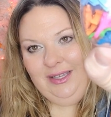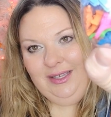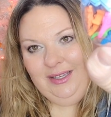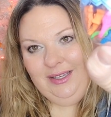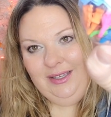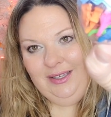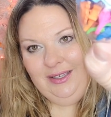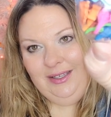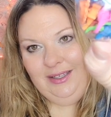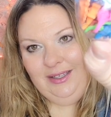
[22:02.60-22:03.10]

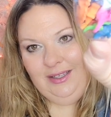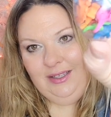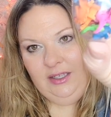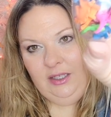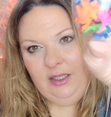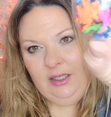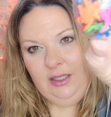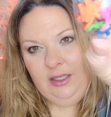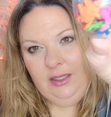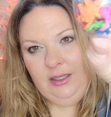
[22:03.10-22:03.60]
like
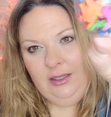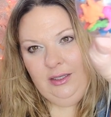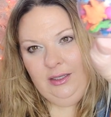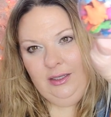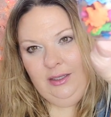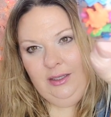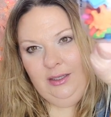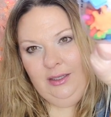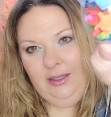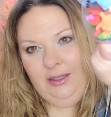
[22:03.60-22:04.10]

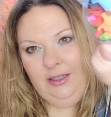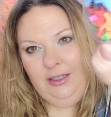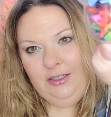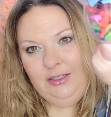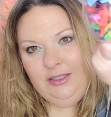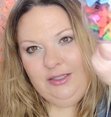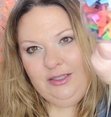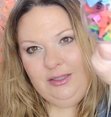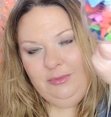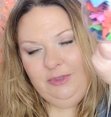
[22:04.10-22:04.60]

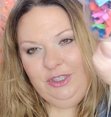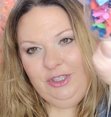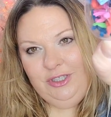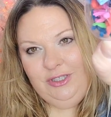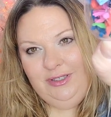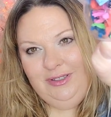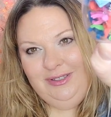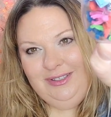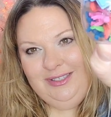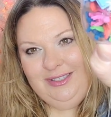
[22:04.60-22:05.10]
just a bunch
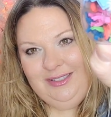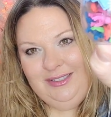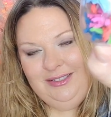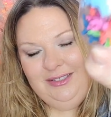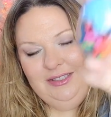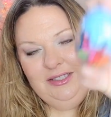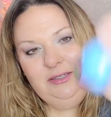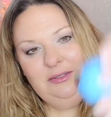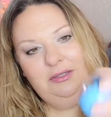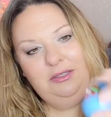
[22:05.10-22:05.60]
of
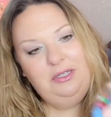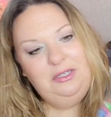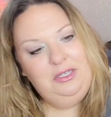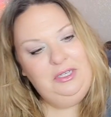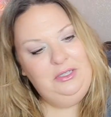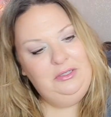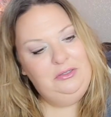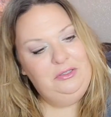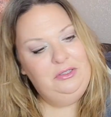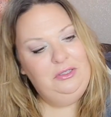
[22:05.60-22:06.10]

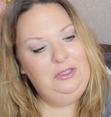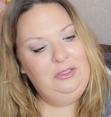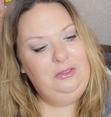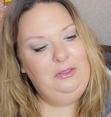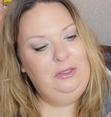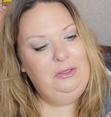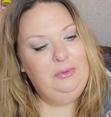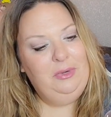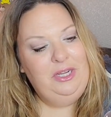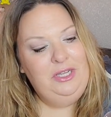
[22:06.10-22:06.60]

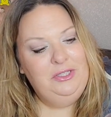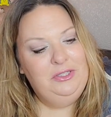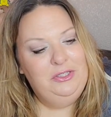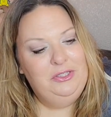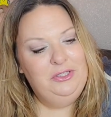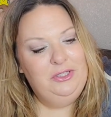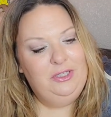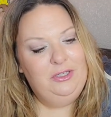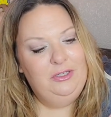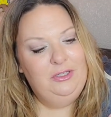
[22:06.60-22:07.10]
little
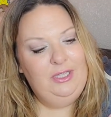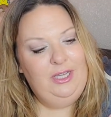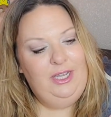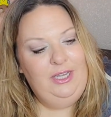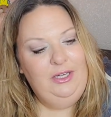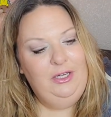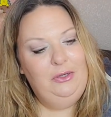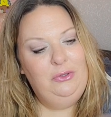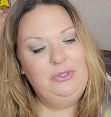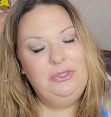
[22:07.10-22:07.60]
erasers that are
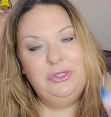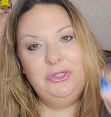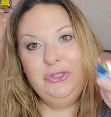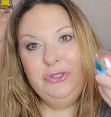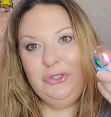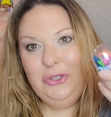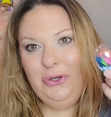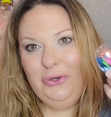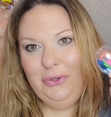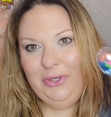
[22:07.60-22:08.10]
dinos. They're
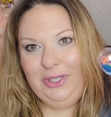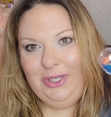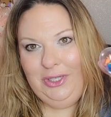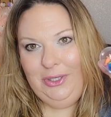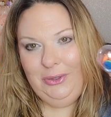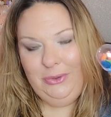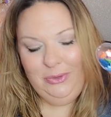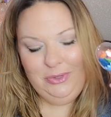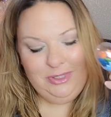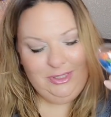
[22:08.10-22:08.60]
so
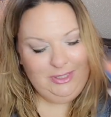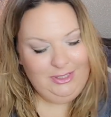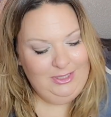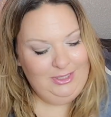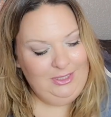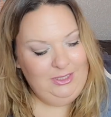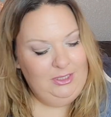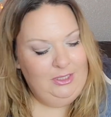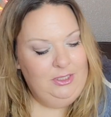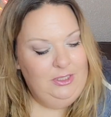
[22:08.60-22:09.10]
cute.
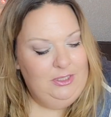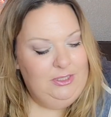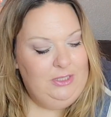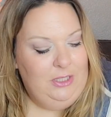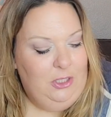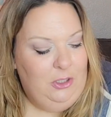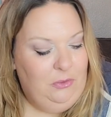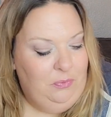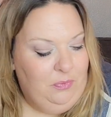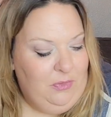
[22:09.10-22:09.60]

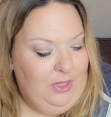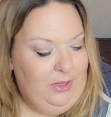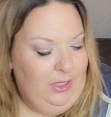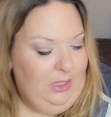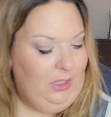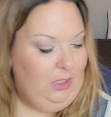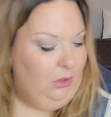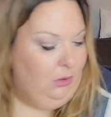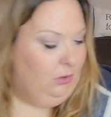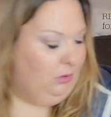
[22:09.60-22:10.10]
So I
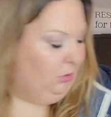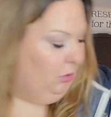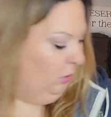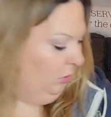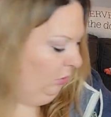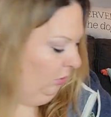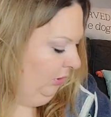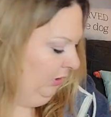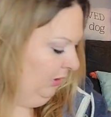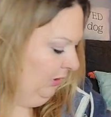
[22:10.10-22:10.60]
think he'll
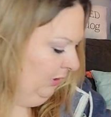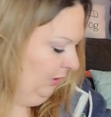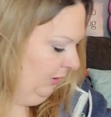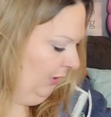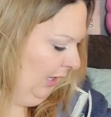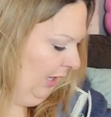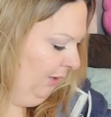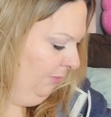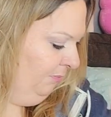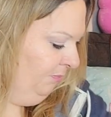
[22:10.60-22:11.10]
totally dig
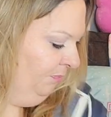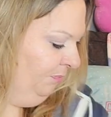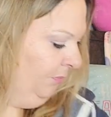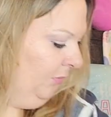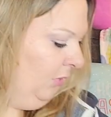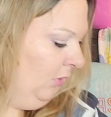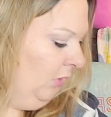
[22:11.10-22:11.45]
that.